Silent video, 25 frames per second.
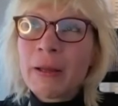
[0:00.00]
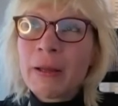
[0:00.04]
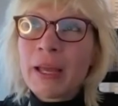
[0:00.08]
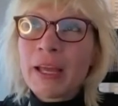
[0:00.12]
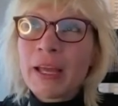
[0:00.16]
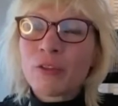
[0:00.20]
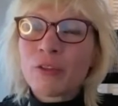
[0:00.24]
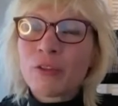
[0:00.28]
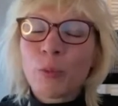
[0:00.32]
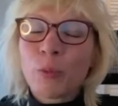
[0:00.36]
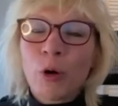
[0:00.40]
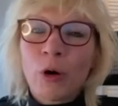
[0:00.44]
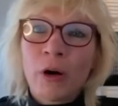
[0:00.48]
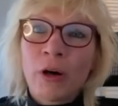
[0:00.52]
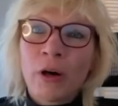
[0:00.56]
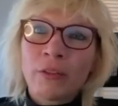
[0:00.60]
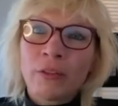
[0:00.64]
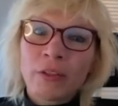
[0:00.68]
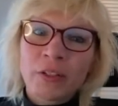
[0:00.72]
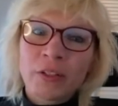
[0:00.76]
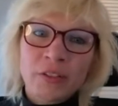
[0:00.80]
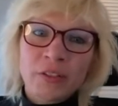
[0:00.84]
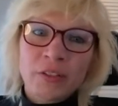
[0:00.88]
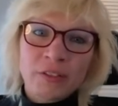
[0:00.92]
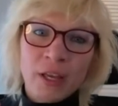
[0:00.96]
is what are
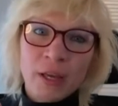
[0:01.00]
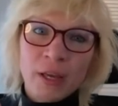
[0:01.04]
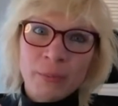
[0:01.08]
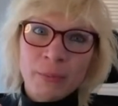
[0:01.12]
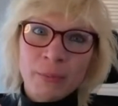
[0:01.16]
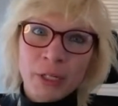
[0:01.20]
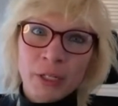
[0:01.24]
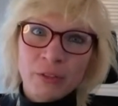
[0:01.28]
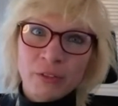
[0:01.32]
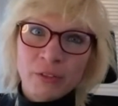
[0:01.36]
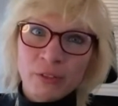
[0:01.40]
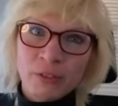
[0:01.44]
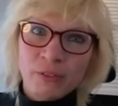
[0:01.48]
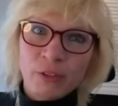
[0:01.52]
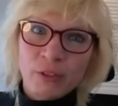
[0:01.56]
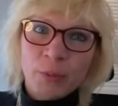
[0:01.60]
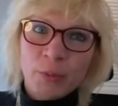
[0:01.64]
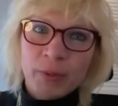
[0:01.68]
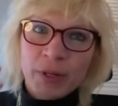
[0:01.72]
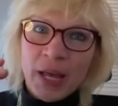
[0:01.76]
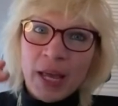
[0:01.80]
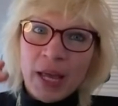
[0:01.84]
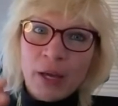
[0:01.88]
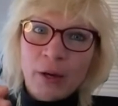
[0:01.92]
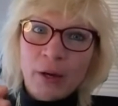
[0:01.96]
the determinants of
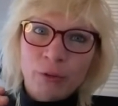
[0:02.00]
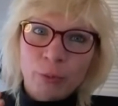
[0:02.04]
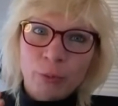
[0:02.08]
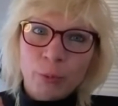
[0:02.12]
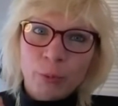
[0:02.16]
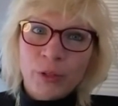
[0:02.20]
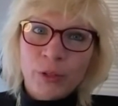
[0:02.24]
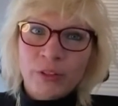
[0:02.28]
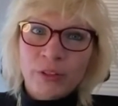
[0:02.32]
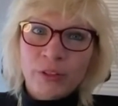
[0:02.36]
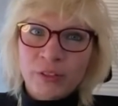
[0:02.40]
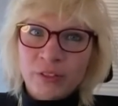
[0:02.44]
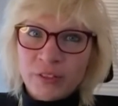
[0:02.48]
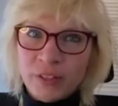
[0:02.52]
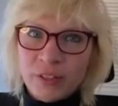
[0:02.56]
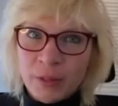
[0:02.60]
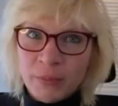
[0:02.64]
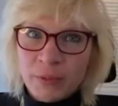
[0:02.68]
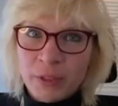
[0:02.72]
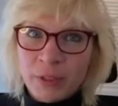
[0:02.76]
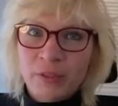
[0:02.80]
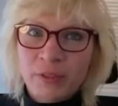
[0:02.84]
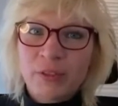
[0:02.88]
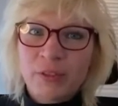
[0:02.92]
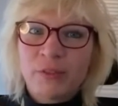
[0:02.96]
human health, what are the
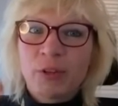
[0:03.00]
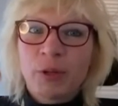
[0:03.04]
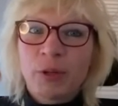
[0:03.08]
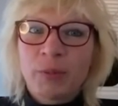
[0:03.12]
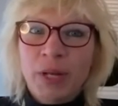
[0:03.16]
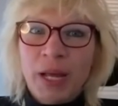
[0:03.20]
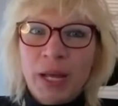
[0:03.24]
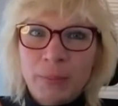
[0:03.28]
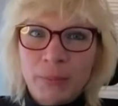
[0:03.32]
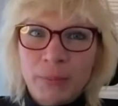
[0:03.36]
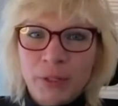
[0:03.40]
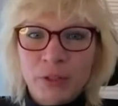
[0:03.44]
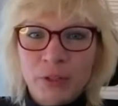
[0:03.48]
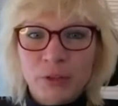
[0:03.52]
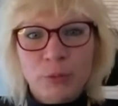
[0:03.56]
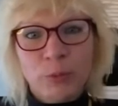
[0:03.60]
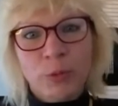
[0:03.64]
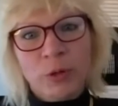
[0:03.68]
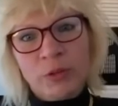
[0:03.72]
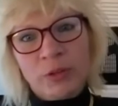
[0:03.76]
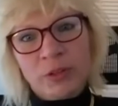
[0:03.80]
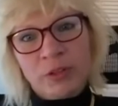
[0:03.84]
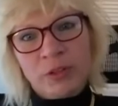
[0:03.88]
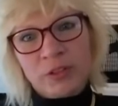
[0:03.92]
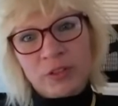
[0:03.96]
determinants of human happiness,
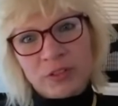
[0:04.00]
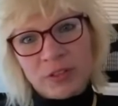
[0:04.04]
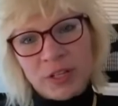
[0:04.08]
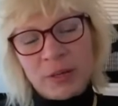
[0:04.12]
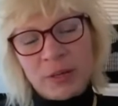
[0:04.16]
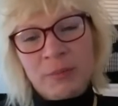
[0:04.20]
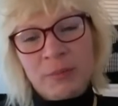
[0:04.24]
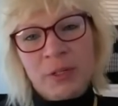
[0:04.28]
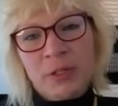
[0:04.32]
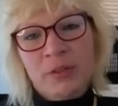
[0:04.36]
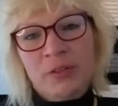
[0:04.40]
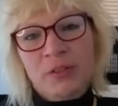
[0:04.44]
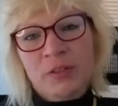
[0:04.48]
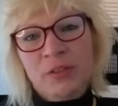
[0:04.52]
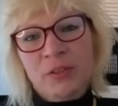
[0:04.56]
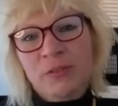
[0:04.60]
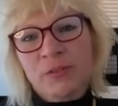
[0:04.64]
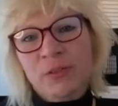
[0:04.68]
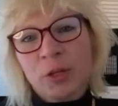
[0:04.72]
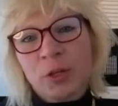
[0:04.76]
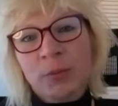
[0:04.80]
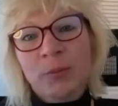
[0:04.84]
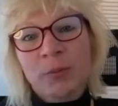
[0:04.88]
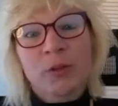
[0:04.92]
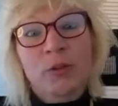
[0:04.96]
what are the determinants of
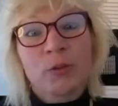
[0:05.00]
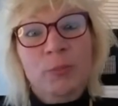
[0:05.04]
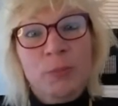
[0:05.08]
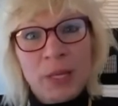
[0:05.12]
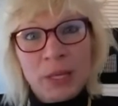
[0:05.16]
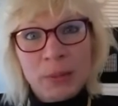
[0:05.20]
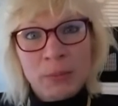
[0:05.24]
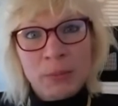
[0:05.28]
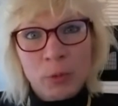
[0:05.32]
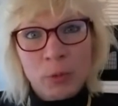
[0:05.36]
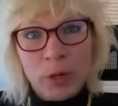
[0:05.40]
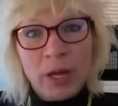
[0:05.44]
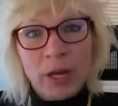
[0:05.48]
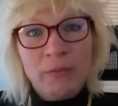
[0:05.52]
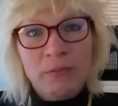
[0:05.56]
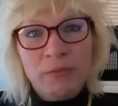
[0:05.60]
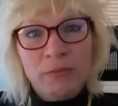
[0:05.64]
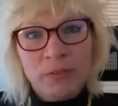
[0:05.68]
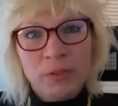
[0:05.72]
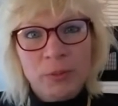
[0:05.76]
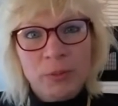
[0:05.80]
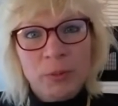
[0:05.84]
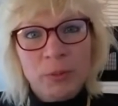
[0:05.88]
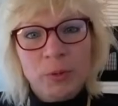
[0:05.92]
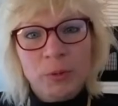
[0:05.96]
humans being more
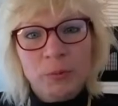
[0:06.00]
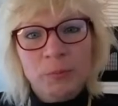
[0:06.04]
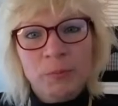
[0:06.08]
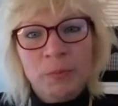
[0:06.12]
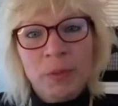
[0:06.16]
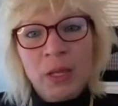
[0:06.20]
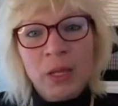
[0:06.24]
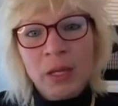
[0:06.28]
comfortable.